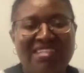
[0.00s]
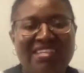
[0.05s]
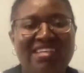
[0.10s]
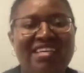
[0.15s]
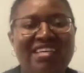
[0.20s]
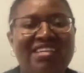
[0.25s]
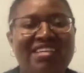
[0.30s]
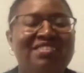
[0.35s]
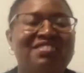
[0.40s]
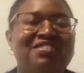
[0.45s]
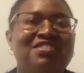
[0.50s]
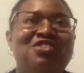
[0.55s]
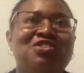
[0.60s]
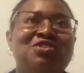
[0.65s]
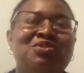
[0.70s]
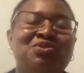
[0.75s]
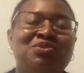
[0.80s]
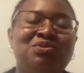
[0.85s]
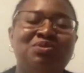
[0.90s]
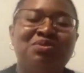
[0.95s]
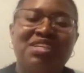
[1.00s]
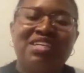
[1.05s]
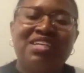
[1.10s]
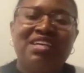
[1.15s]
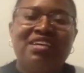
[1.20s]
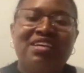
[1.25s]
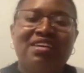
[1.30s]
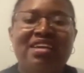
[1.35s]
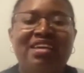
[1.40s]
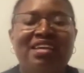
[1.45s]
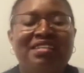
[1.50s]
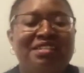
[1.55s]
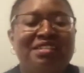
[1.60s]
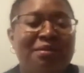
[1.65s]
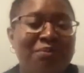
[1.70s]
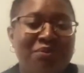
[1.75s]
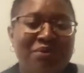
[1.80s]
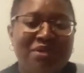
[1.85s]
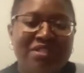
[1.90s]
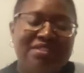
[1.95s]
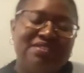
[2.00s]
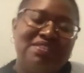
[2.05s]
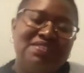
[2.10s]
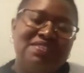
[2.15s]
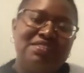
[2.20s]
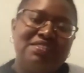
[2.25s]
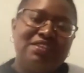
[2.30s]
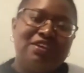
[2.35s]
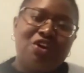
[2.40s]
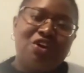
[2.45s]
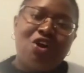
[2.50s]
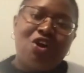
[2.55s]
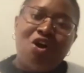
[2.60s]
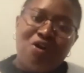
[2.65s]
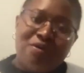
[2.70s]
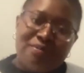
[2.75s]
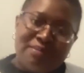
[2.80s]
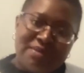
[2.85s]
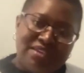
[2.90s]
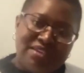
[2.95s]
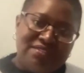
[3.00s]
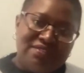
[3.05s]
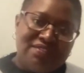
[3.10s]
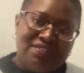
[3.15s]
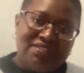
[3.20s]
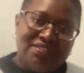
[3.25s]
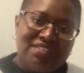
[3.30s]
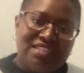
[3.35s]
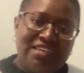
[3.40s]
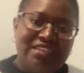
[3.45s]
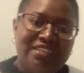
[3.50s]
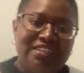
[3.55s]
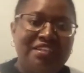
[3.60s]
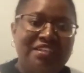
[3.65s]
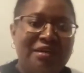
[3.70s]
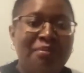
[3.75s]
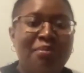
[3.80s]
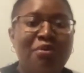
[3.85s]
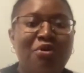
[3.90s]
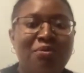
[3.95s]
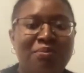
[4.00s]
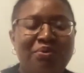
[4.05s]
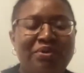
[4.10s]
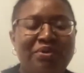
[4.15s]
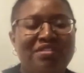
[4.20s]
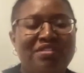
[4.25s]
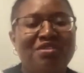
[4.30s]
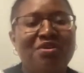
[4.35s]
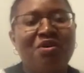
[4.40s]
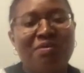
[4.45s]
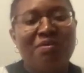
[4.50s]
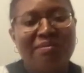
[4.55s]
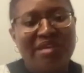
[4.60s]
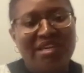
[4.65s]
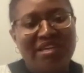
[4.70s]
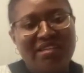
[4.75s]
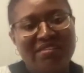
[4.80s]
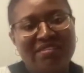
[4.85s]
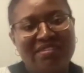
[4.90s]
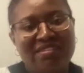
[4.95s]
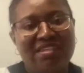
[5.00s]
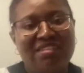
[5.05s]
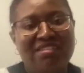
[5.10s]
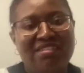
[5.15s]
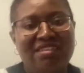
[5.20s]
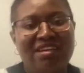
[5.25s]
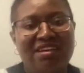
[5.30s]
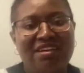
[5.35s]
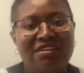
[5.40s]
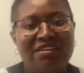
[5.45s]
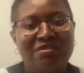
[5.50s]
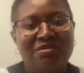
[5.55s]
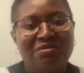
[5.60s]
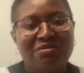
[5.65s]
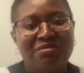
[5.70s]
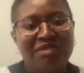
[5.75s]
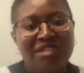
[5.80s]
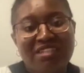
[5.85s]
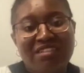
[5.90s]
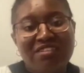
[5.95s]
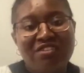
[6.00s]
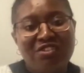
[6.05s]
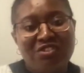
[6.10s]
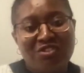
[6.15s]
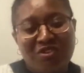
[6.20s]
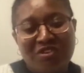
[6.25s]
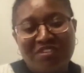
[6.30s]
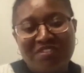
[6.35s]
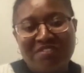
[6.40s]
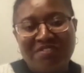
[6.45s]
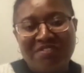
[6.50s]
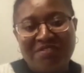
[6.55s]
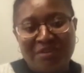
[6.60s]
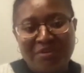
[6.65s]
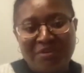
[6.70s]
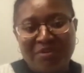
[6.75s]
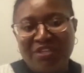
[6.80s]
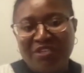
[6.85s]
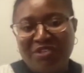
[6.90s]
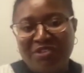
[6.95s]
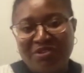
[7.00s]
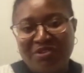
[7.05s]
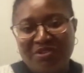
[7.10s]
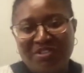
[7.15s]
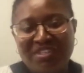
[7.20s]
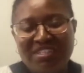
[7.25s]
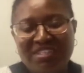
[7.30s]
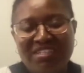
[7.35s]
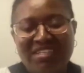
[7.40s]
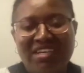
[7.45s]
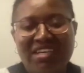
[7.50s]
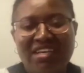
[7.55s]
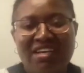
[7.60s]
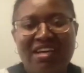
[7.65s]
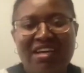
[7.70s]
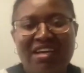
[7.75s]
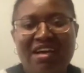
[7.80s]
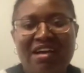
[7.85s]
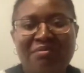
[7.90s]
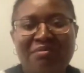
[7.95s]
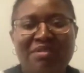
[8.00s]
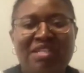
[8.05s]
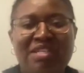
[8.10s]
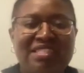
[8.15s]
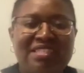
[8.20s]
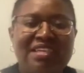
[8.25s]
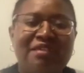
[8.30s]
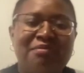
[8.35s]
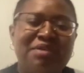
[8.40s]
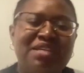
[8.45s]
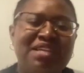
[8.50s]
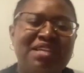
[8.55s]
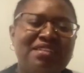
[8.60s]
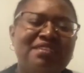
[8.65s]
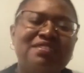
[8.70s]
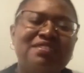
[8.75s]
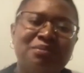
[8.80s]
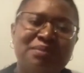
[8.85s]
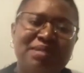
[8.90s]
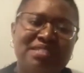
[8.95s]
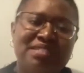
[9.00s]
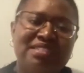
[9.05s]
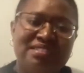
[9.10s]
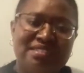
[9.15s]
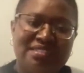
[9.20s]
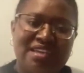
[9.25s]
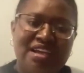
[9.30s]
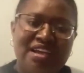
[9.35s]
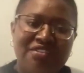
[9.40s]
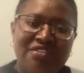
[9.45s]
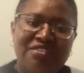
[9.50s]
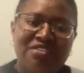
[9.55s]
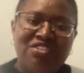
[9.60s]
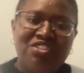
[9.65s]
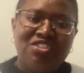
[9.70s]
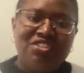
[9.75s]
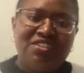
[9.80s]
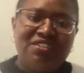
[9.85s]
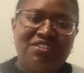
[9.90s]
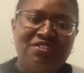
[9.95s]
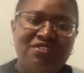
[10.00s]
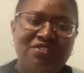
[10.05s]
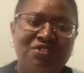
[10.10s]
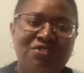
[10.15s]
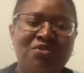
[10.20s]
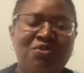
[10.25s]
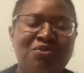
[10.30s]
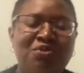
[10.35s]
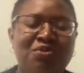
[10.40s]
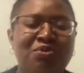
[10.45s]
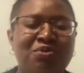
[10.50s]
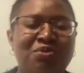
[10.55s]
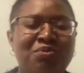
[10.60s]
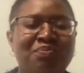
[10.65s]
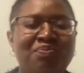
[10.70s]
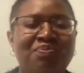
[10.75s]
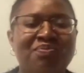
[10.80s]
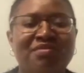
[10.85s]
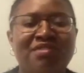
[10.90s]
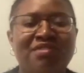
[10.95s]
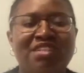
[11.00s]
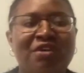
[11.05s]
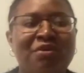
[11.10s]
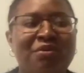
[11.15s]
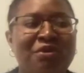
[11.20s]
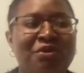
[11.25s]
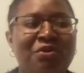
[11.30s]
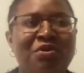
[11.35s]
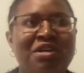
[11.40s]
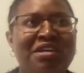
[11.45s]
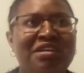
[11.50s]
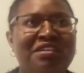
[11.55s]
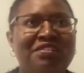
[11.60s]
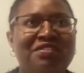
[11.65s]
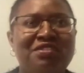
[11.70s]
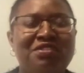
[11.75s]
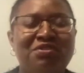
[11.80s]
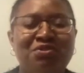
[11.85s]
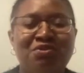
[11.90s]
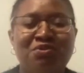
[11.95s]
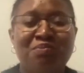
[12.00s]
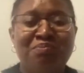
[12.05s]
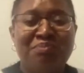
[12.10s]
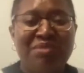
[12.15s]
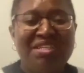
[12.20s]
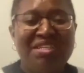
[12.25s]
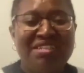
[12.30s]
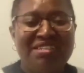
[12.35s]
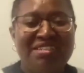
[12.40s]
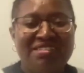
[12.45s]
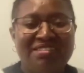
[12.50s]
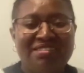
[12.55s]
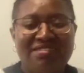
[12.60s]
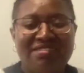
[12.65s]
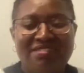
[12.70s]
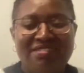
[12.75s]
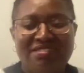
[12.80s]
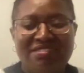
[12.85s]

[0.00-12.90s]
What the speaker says: And you end up with certain comments, like inappropriate comments that are really not very good. That can be a little bit discouraging. So it requires you being